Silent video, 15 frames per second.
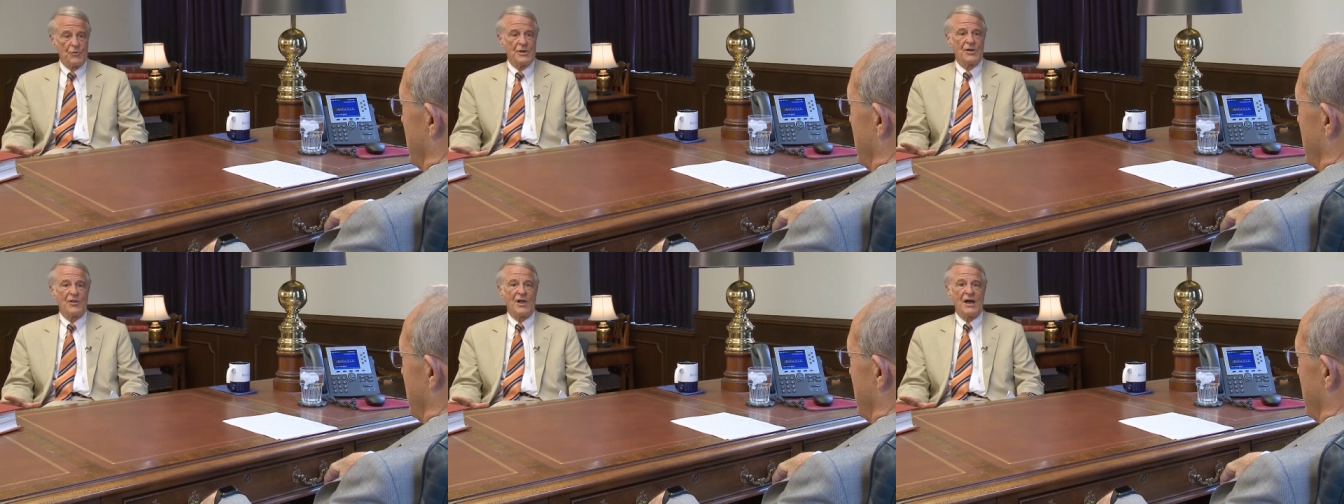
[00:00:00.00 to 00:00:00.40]

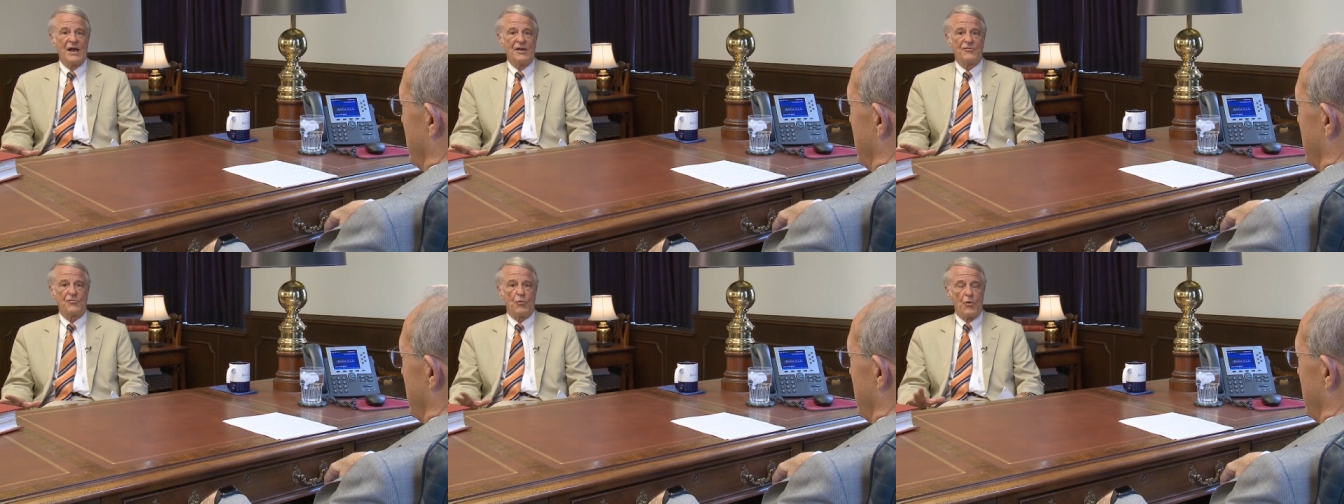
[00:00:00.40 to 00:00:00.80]

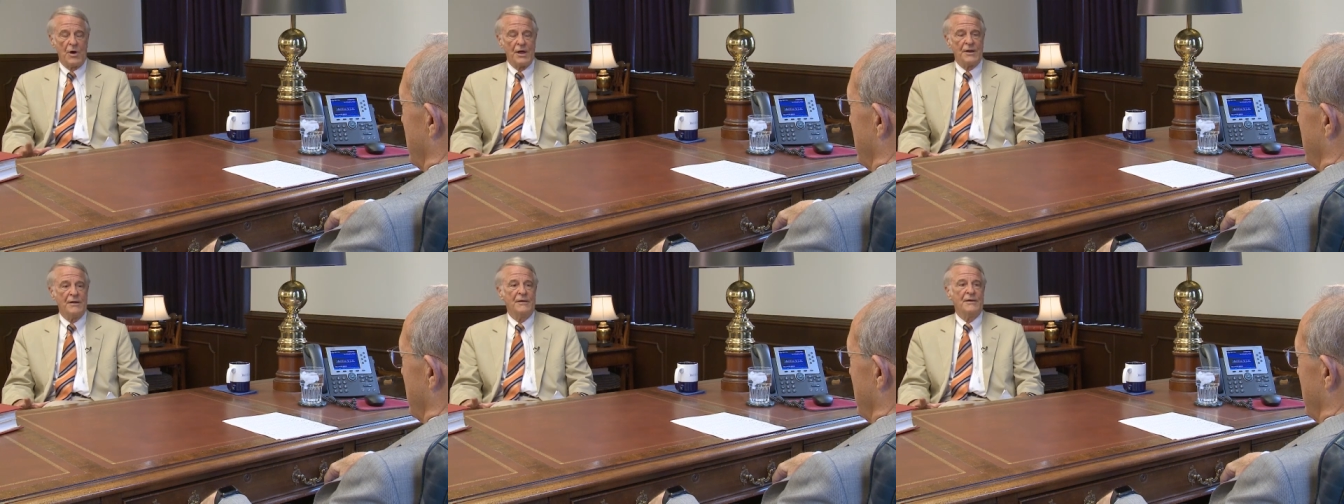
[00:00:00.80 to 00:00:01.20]
realize
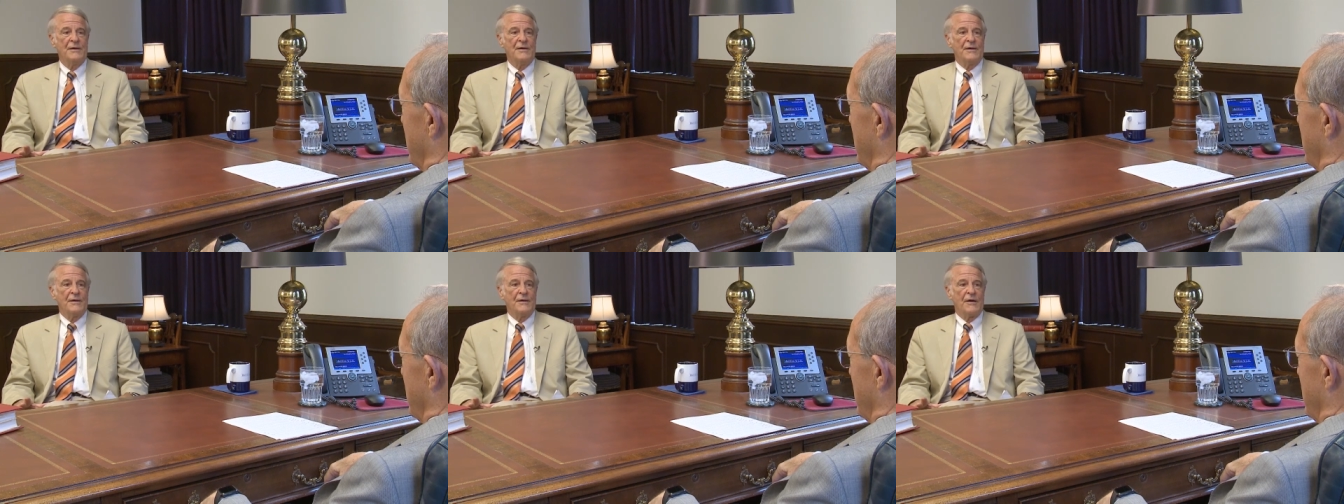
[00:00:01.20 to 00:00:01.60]
what
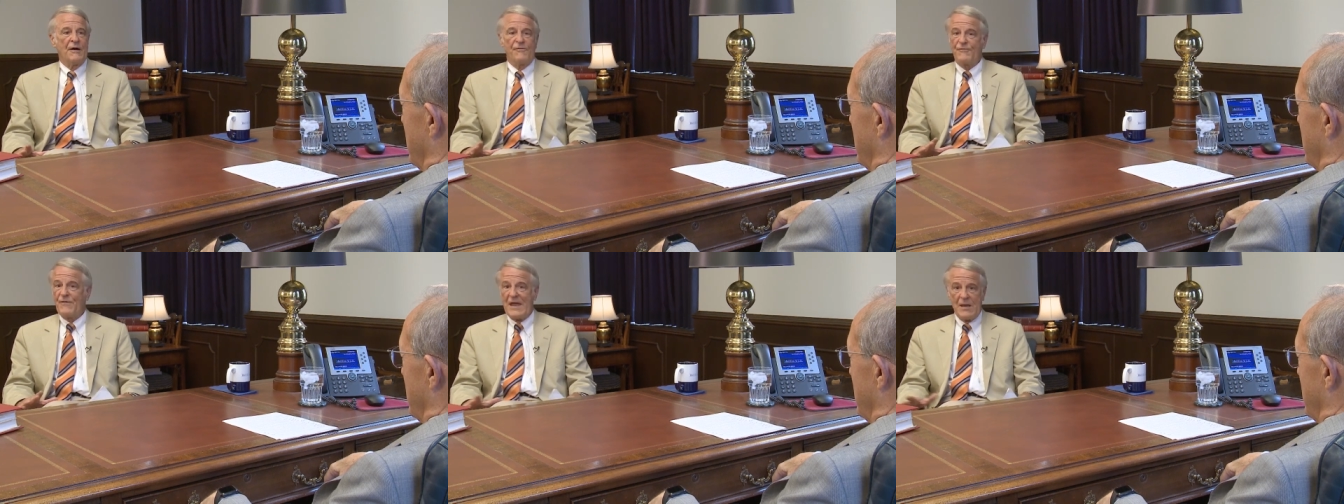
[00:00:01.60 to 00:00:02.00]

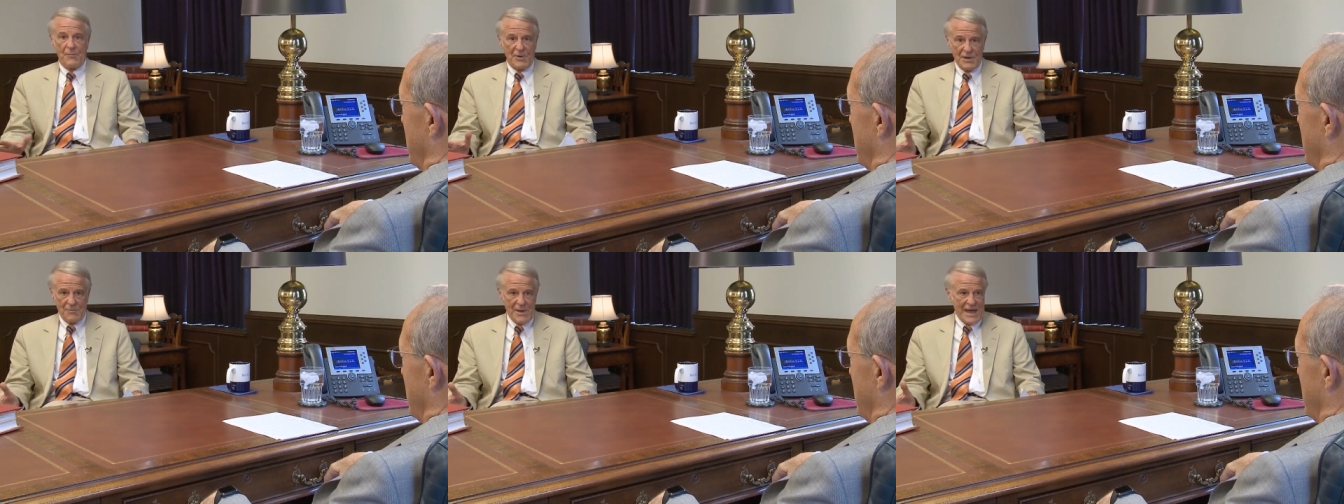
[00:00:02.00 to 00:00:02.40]
a
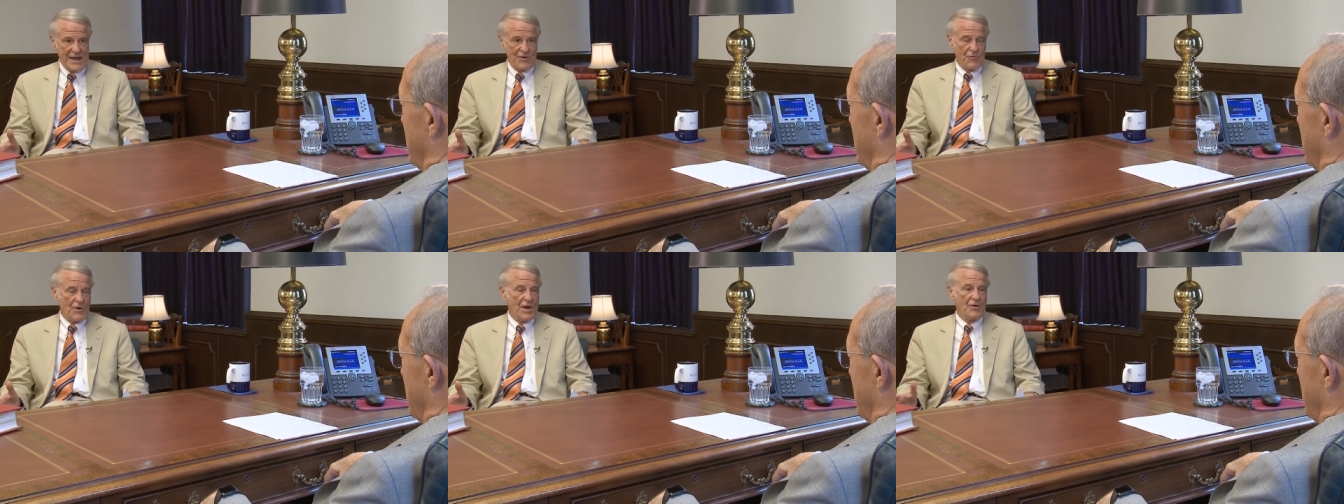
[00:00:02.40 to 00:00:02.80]
family
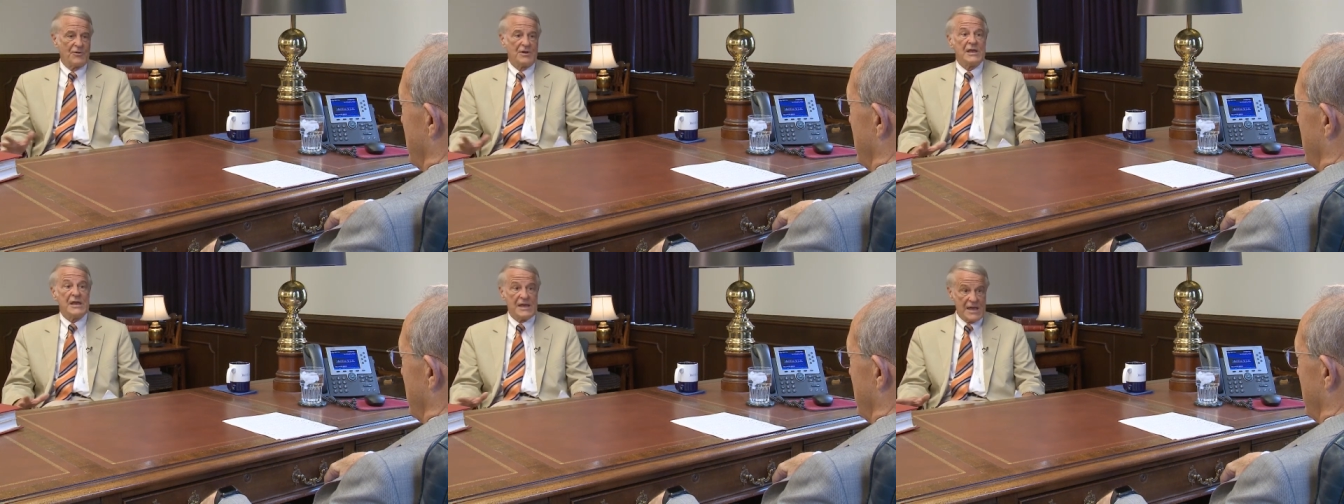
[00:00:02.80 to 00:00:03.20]
background
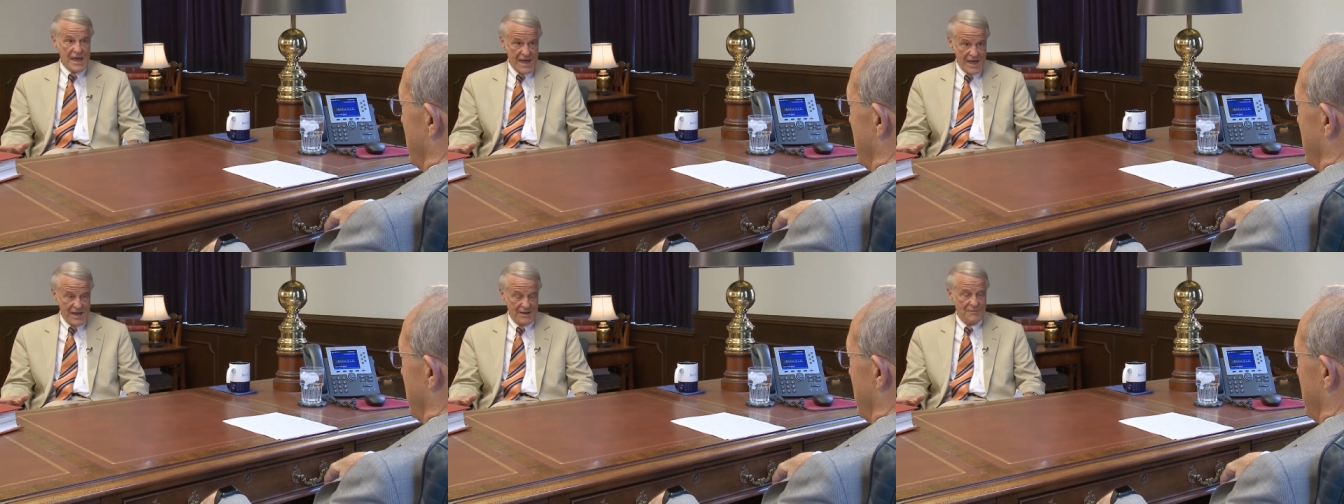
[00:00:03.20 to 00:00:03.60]
he
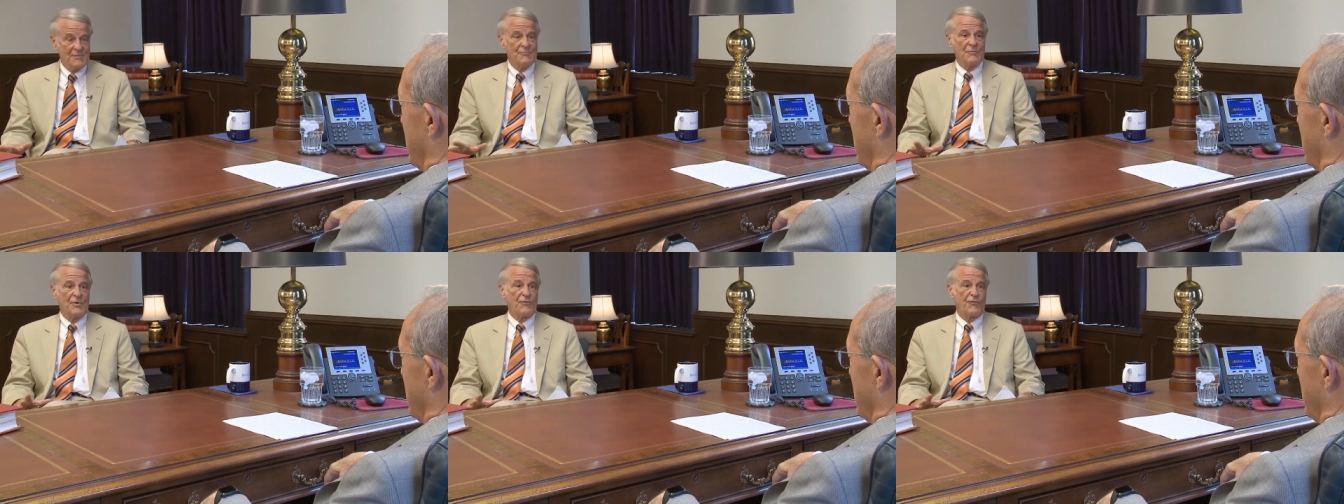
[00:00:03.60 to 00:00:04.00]
had
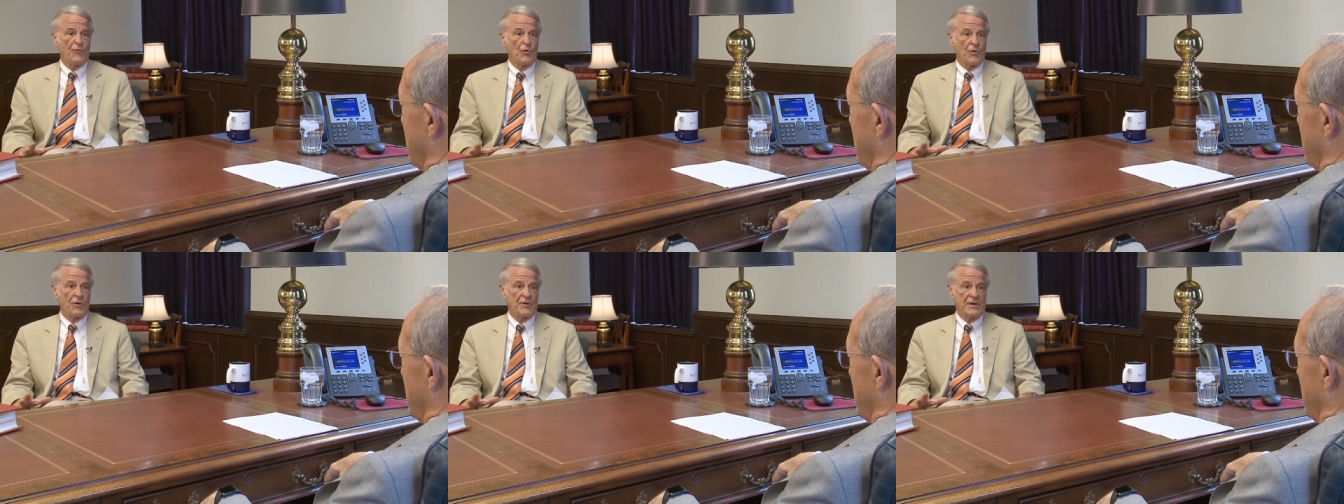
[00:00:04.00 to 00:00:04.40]

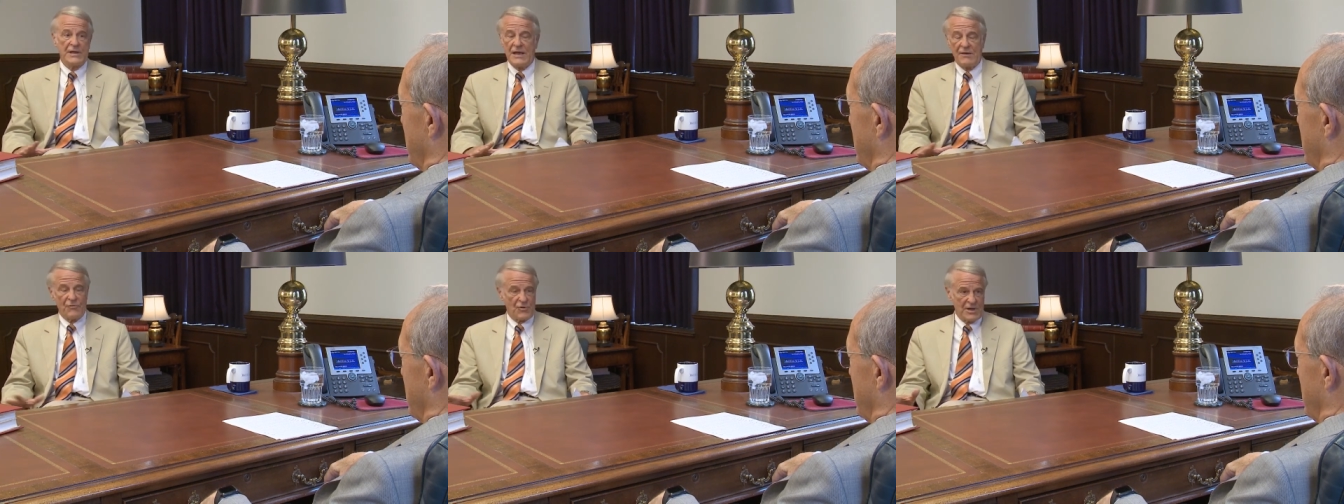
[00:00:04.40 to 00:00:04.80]
before
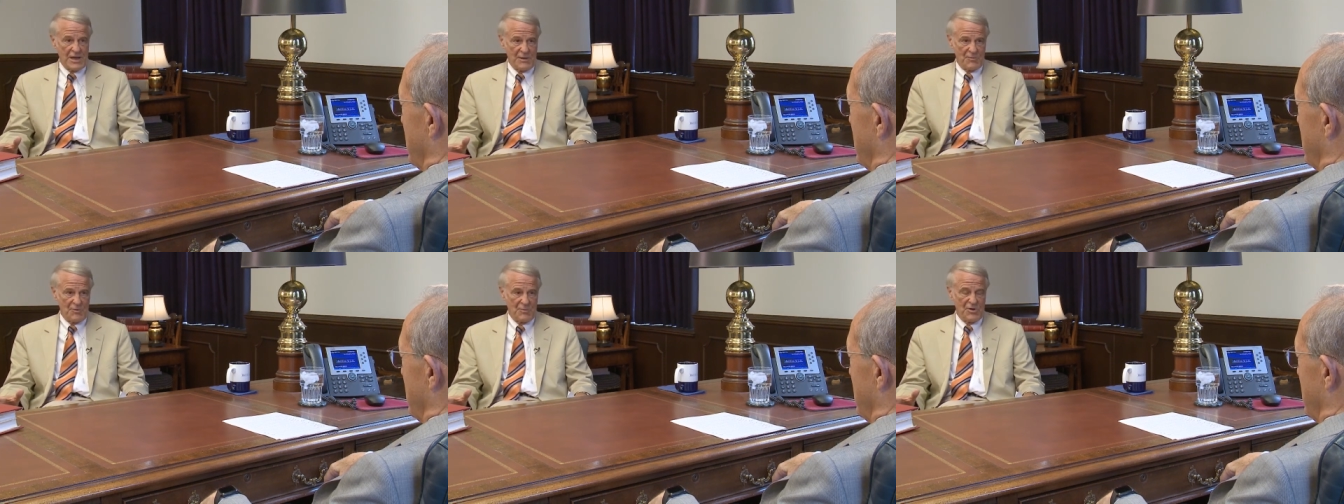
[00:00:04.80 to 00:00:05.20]
he ever came to